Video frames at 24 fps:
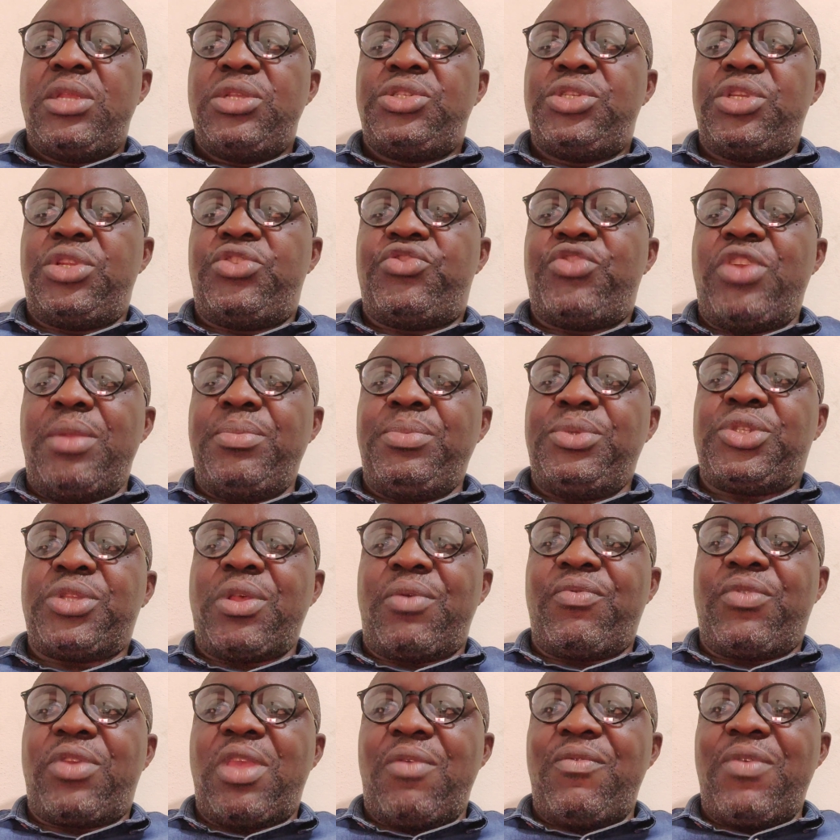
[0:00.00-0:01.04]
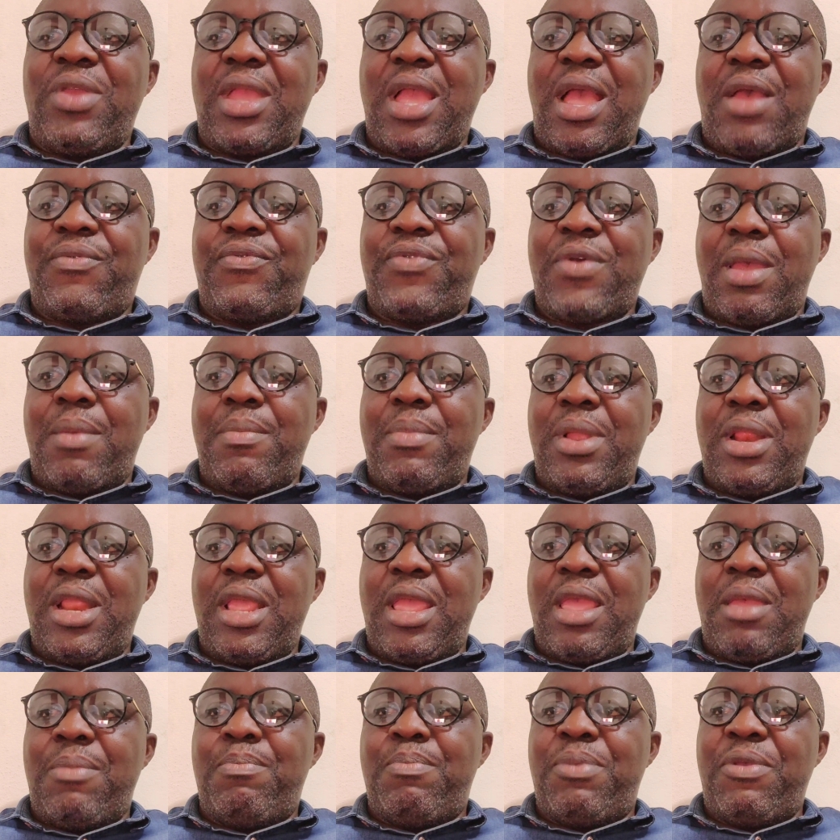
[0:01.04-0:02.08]
She dreams of giving her
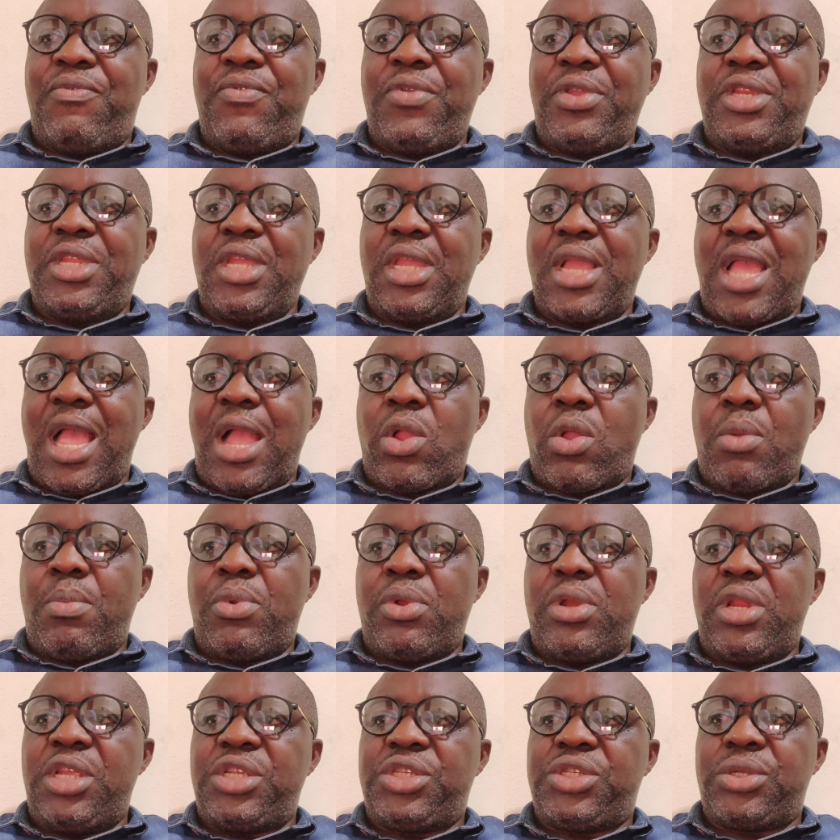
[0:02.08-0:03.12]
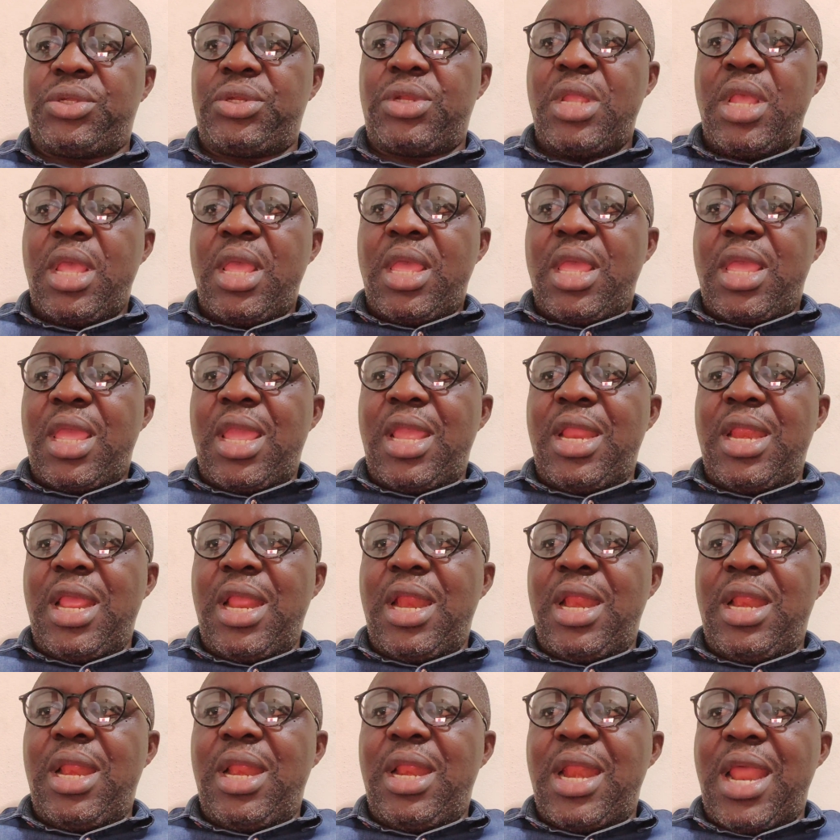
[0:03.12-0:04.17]
family a befitting accommodation in
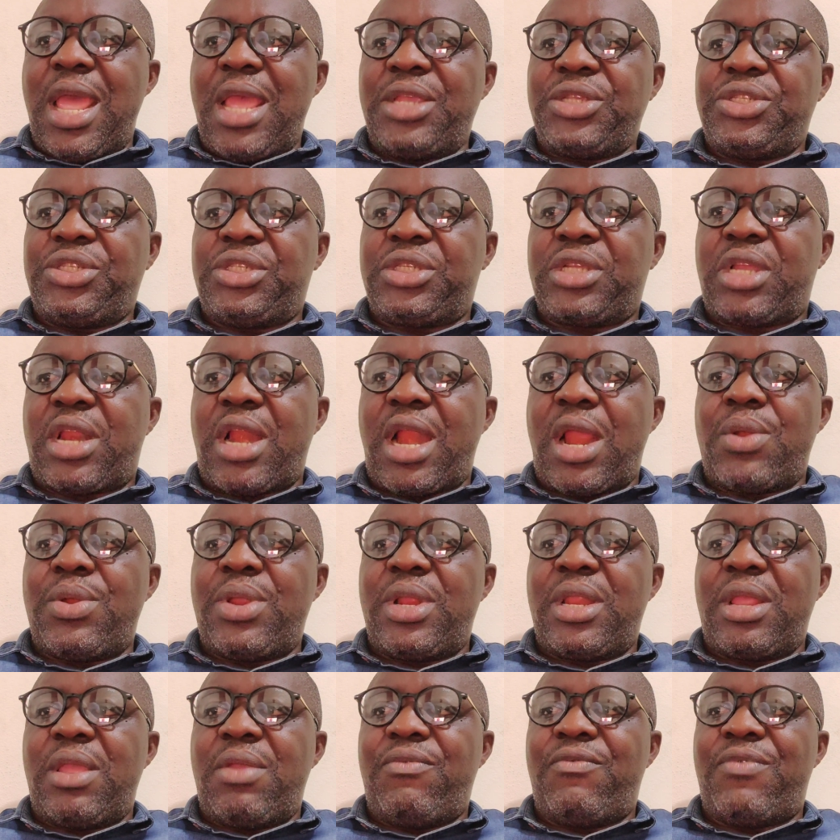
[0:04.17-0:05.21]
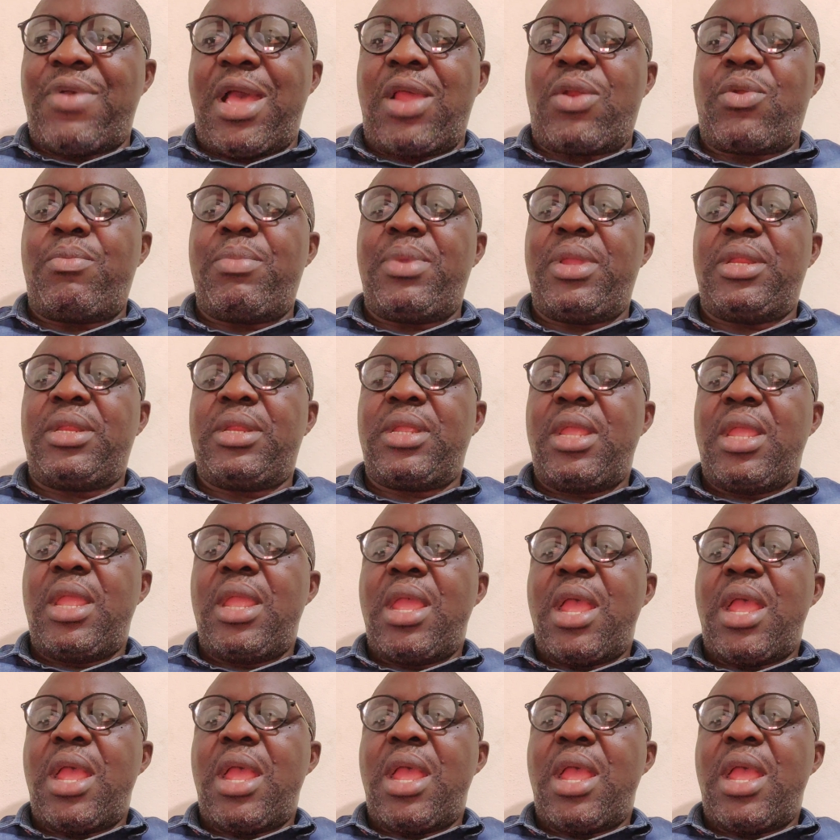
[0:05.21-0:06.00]
a less crowded environment.